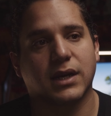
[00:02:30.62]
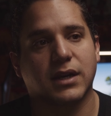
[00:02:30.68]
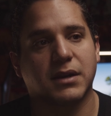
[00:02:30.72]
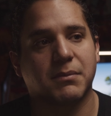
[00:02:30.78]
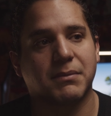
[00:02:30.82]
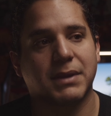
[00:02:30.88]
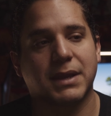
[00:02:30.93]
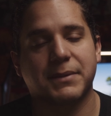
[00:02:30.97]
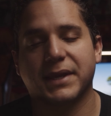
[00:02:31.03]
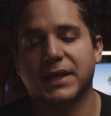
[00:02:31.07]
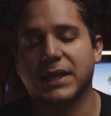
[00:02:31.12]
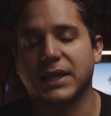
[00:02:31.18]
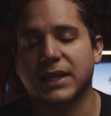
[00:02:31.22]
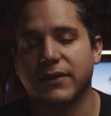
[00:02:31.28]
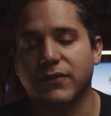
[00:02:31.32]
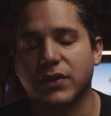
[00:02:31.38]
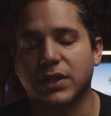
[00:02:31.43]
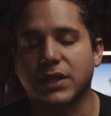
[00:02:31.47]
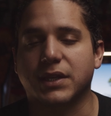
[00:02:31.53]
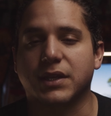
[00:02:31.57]
Maybe I didn't
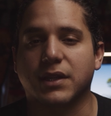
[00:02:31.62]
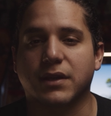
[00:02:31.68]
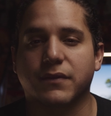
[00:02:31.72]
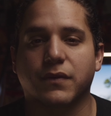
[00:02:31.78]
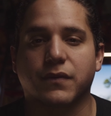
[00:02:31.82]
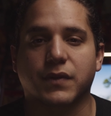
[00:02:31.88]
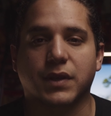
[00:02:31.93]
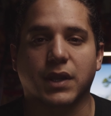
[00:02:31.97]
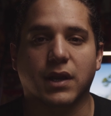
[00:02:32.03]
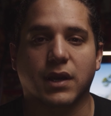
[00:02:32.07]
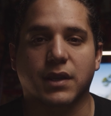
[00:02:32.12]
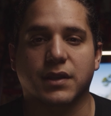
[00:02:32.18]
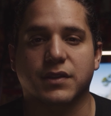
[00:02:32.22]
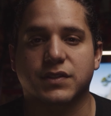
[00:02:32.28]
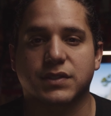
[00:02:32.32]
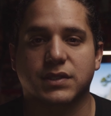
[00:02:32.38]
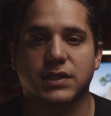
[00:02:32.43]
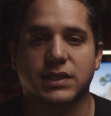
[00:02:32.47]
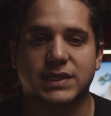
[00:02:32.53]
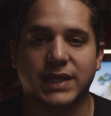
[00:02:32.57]
give it enough of an
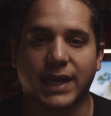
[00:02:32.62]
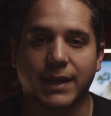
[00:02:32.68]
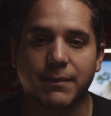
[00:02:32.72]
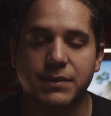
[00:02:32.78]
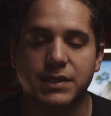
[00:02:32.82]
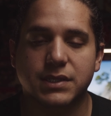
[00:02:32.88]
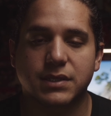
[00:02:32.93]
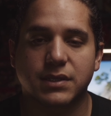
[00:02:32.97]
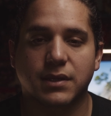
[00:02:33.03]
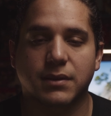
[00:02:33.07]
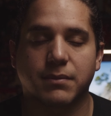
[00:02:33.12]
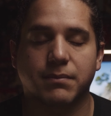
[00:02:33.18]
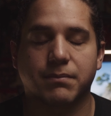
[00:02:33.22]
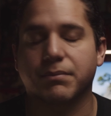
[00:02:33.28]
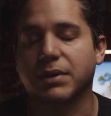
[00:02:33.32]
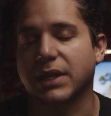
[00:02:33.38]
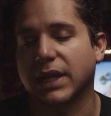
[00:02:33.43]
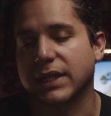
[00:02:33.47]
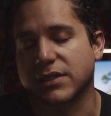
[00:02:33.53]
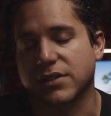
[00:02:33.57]
honest attempt,
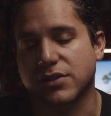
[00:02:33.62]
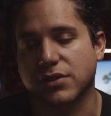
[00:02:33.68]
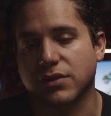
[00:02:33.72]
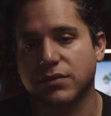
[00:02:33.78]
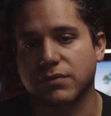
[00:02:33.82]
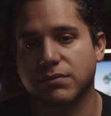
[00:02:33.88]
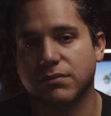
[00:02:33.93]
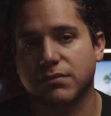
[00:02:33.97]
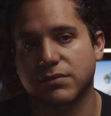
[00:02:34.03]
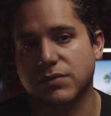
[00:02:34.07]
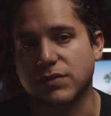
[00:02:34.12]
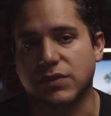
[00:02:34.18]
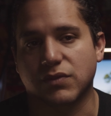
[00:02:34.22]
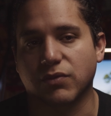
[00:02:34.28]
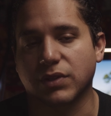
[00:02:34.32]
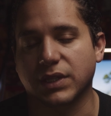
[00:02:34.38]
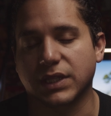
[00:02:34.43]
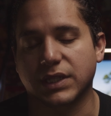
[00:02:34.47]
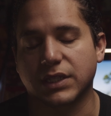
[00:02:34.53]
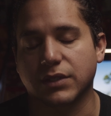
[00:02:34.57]
but I just don't
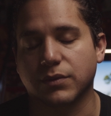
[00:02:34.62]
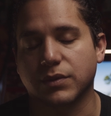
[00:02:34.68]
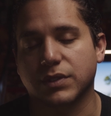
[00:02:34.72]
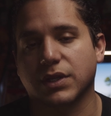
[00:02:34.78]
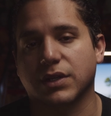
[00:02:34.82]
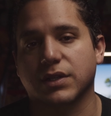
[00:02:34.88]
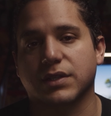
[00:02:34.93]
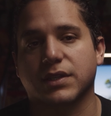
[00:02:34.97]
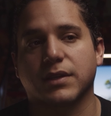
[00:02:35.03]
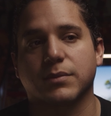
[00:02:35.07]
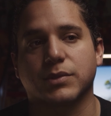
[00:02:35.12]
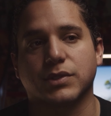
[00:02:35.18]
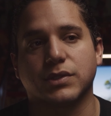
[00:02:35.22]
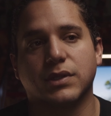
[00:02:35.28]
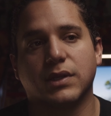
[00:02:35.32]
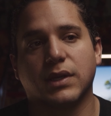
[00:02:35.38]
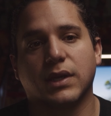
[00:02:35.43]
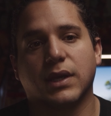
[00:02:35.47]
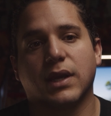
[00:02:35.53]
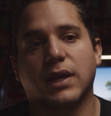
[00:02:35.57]
really deal with Darktable.
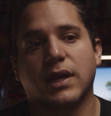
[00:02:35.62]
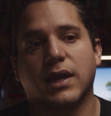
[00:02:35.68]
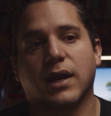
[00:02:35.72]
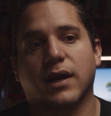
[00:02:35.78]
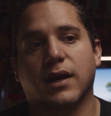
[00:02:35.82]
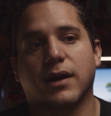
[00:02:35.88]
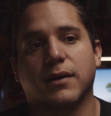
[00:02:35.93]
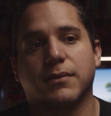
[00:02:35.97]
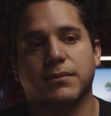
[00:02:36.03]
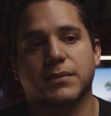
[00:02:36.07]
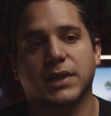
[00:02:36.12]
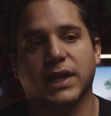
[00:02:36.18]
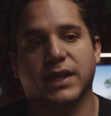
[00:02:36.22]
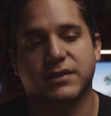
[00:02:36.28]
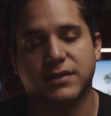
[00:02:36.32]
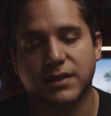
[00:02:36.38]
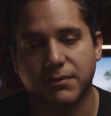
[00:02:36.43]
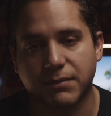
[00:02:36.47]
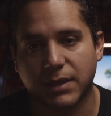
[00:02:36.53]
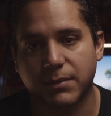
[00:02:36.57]
Like I
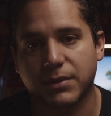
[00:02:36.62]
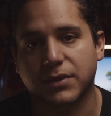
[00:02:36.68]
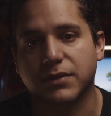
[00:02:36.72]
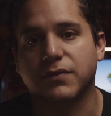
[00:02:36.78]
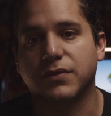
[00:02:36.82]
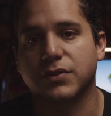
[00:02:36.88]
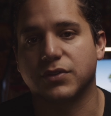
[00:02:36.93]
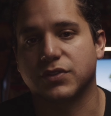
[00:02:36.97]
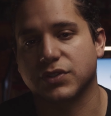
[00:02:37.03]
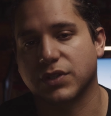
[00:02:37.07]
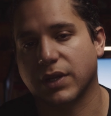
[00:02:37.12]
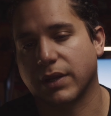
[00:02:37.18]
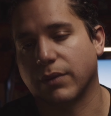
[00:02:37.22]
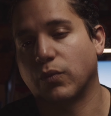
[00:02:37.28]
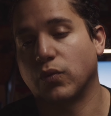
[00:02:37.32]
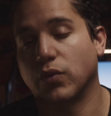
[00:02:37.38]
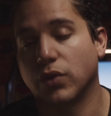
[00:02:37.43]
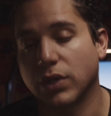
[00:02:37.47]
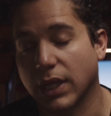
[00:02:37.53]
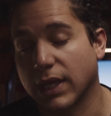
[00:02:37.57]
said, maybe in the future, I
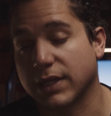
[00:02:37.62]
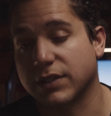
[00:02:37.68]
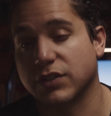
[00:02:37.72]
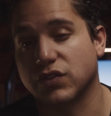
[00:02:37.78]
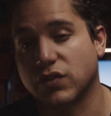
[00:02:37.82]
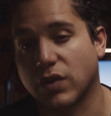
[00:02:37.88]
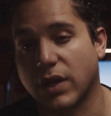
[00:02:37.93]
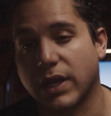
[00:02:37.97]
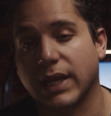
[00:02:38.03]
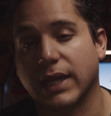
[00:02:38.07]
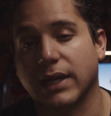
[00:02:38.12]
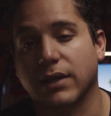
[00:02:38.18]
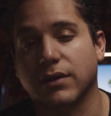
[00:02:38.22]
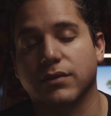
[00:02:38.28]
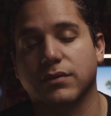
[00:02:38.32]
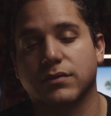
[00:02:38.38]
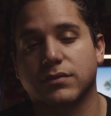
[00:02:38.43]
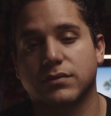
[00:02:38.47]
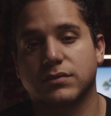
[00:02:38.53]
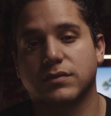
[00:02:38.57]
would like to try out
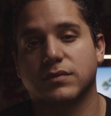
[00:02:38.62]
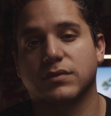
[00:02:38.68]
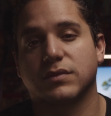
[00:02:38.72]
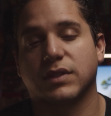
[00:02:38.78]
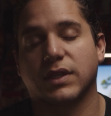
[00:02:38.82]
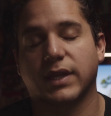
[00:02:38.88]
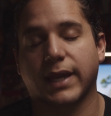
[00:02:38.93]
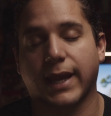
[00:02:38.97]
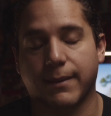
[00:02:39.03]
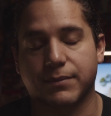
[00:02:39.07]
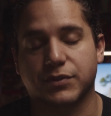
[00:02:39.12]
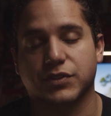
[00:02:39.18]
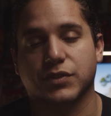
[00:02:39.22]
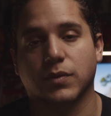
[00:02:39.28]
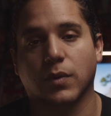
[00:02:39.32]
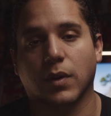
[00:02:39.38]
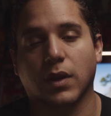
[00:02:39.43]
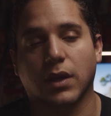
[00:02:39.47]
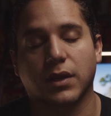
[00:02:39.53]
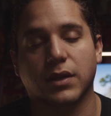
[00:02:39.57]
Capture
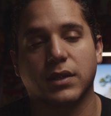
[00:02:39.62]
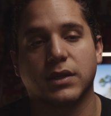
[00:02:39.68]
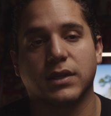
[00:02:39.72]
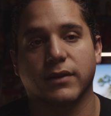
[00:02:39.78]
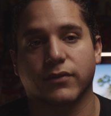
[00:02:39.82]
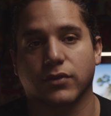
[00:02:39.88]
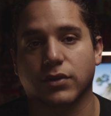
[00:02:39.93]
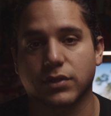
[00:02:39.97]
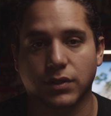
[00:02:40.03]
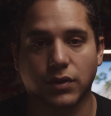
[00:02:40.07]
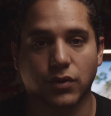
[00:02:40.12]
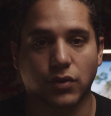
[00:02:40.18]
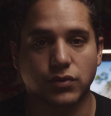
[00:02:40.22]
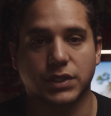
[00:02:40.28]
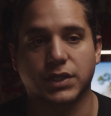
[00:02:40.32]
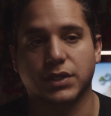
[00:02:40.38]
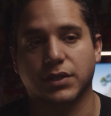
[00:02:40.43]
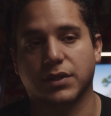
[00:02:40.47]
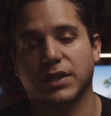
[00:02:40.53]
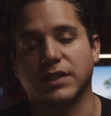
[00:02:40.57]
One. I've heard only
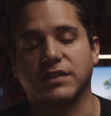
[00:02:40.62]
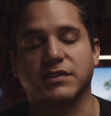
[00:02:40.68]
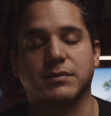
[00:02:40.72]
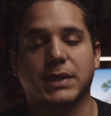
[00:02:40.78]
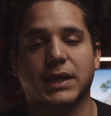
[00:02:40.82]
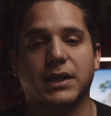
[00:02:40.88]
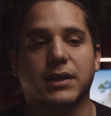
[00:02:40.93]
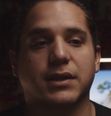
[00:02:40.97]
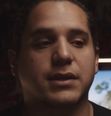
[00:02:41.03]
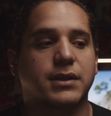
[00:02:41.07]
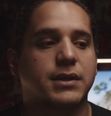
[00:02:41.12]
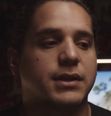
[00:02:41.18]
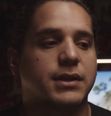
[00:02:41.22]
good things about it.